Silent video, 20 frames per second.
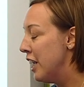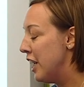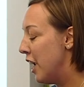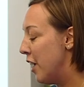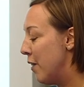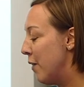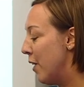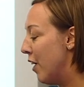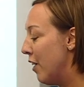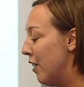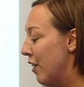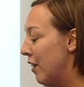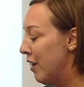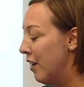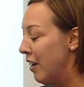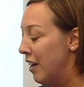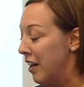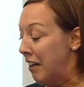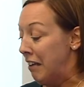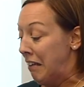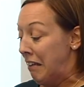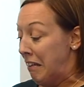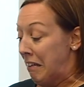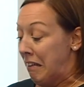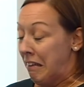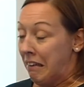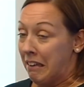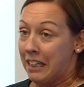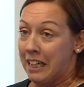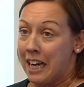you are
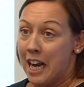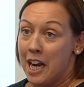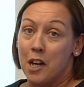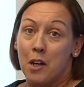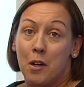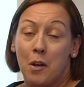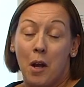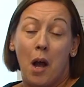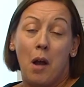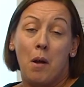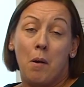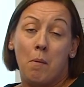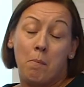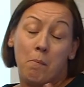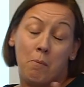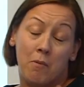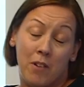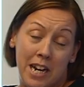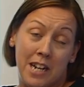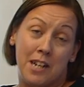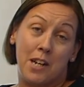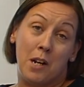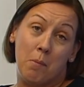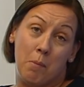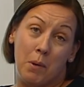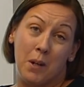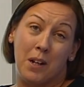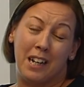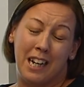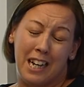reading a
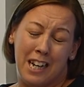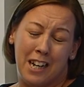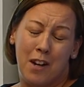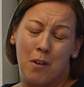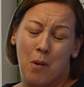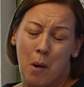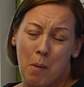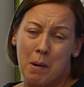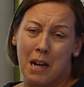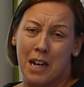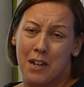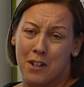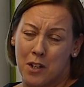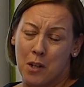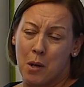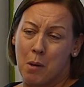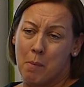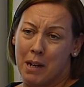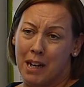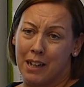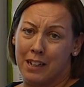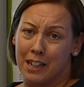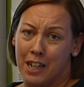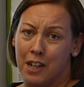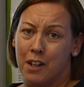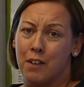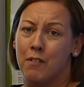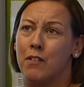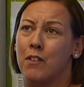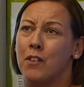book that you are passionate about, that
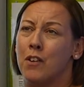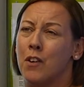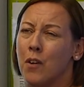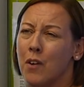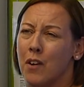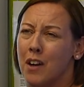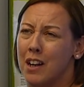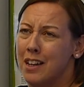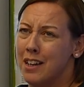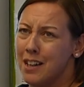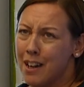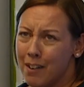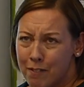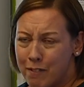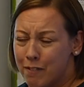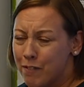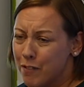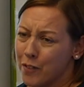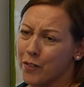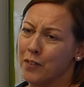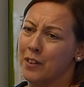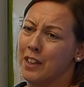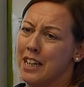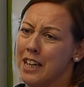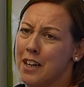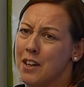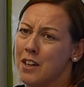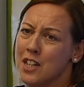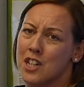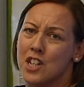you've got a love for, that
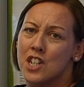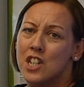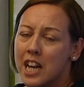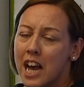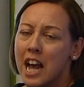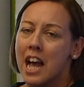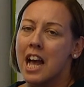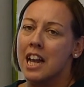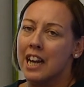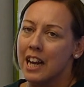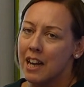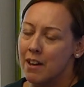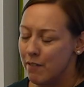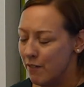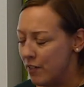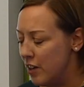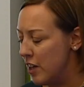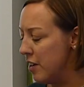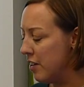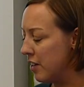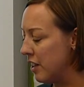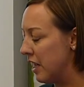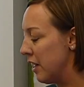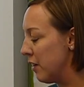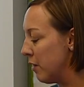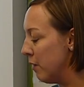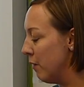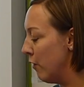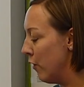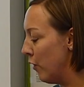you can share that
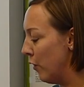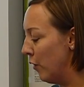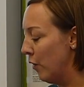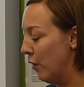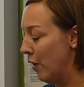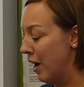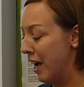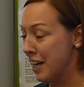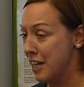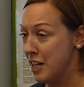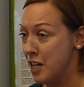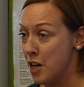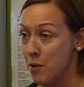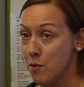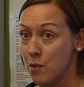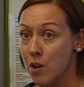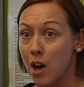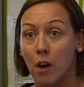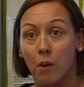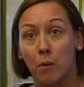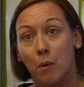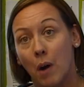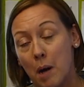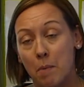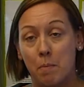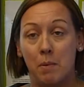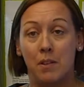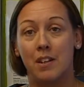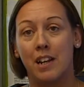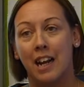enthusiasm for, and you know what
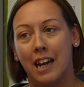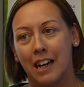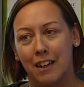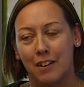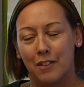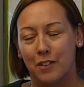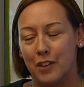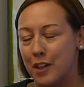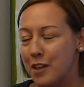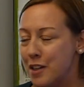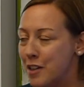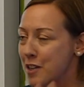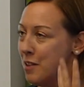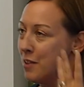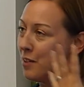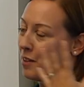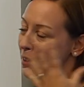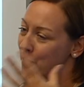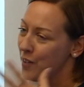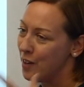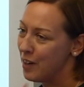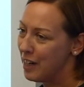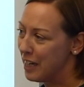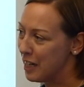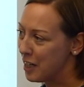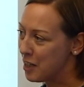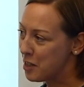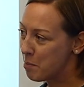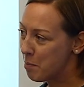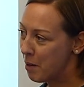happens next, so you can use the right
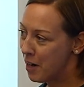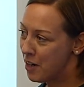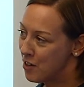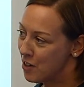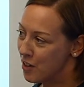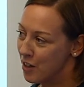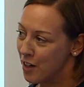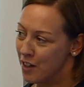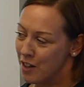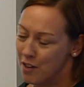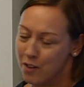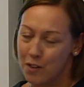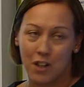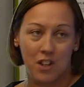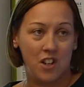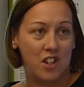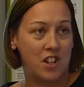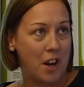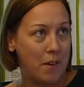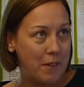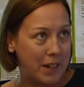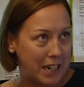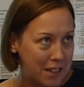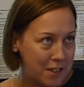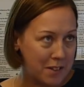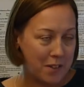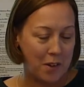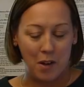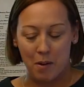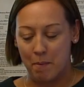expression, you can show
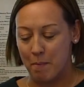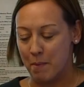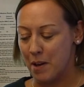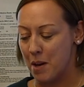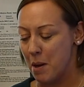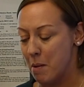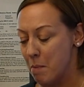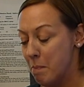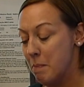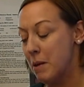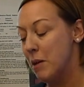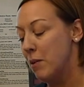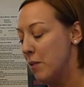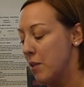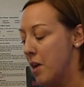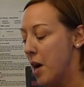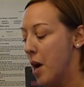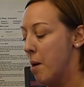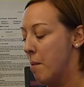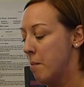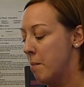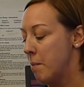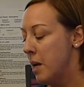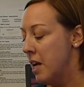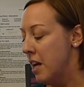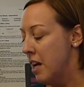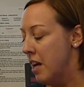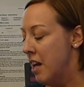excitement and build up